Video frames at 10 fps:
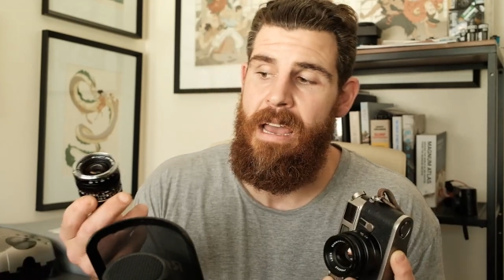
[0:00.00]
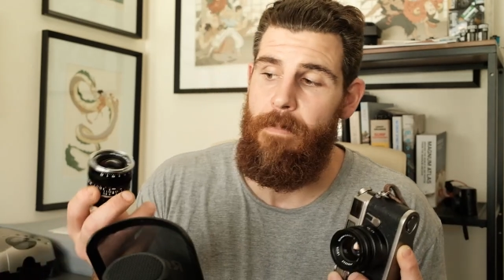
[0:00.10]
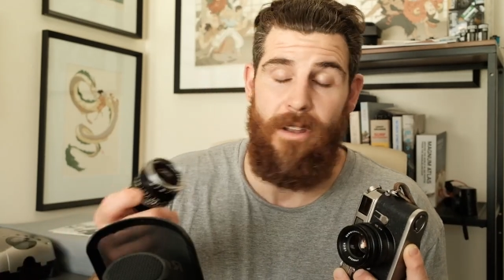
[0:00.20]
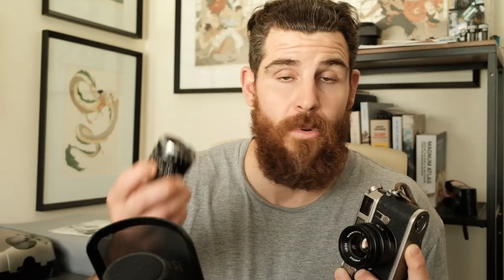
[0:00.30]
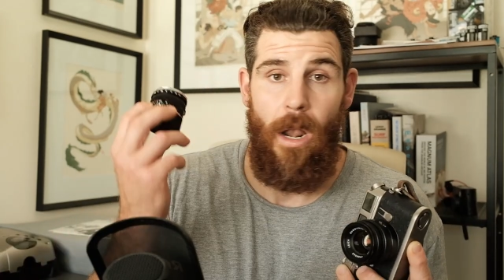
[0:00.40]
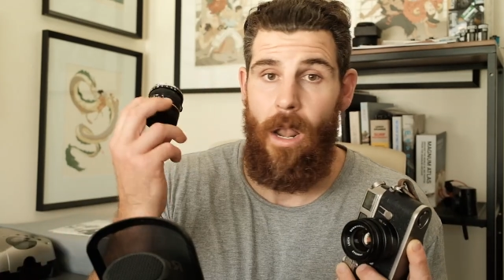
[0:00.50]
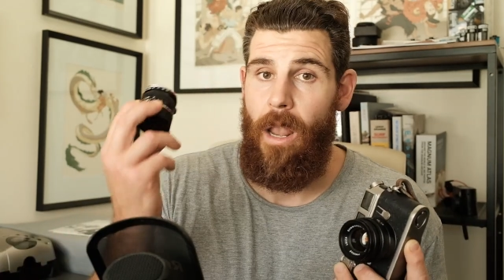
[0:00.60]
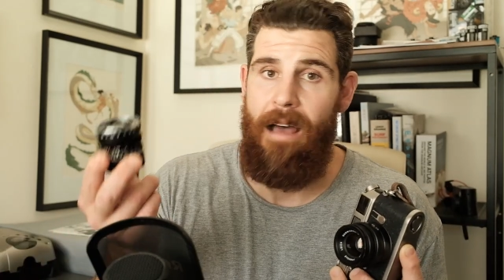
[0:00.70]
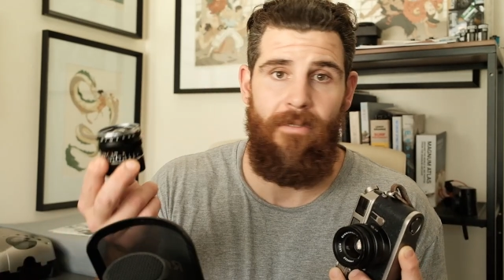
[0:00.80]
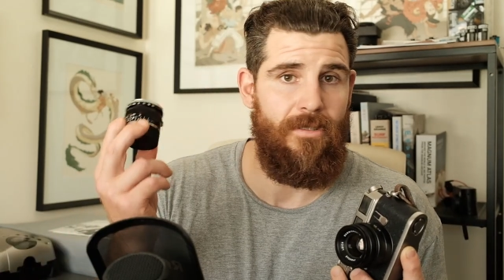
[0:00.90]
But I do
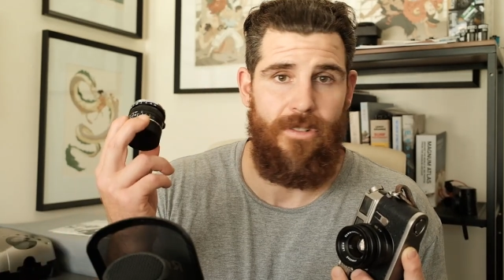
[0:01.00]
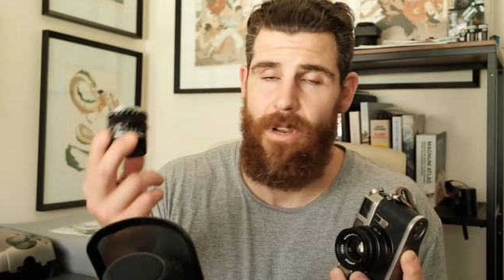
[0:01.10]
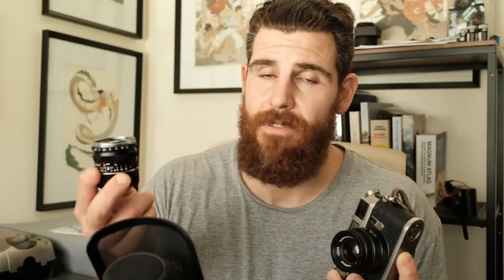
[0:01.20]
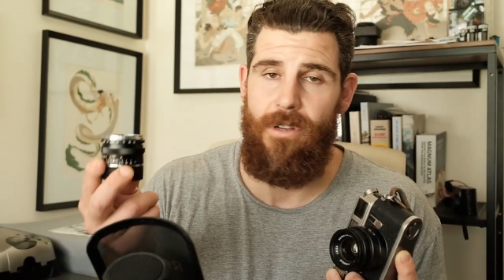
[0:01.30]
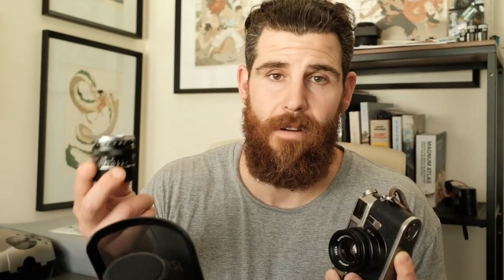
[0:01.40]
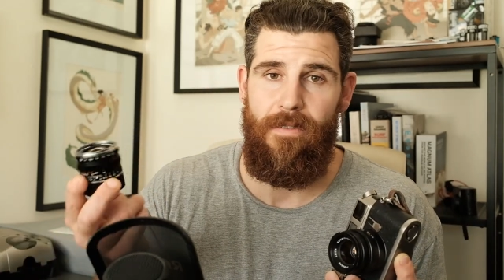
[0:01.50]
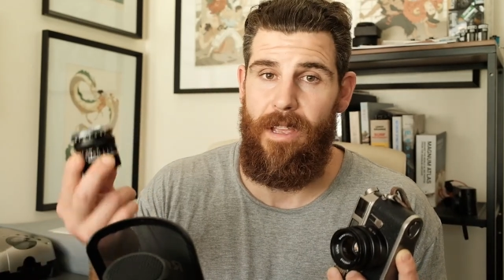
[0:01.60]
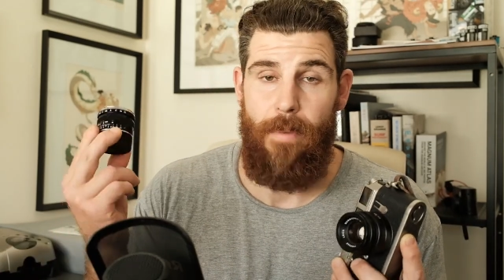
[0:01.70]
love street photography,